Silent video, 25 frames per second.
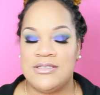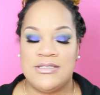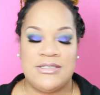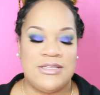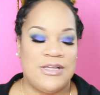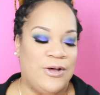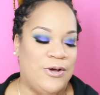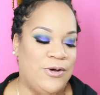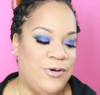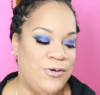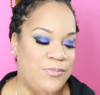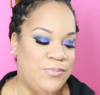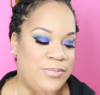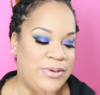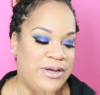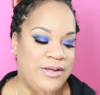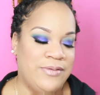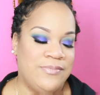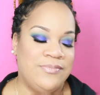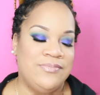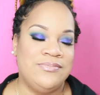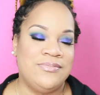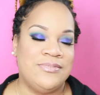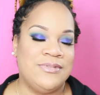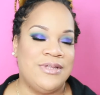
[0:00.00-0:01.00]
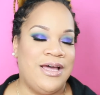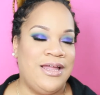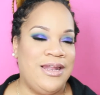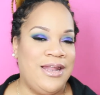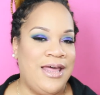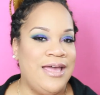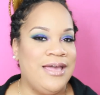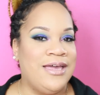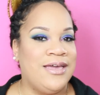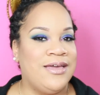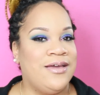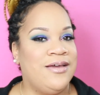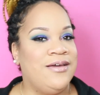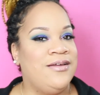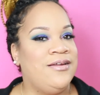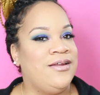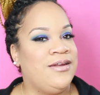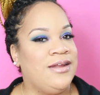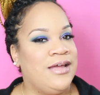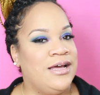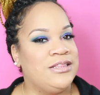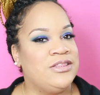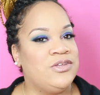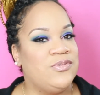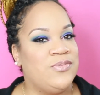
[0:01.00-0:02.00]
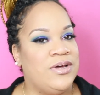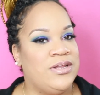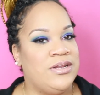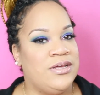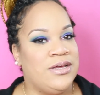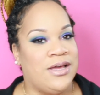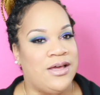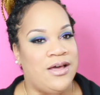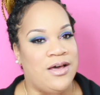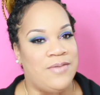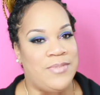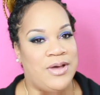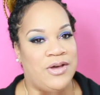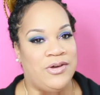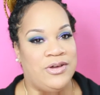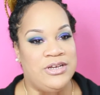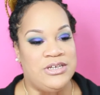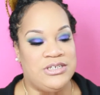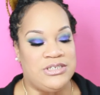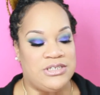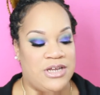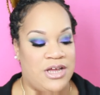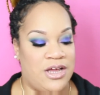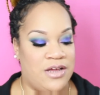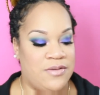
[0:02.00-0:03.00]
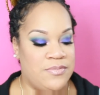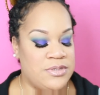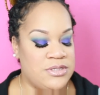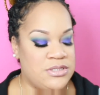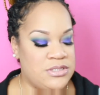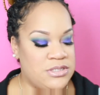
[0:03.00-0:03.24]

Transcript: So, but I like it and I like the way they come out each time.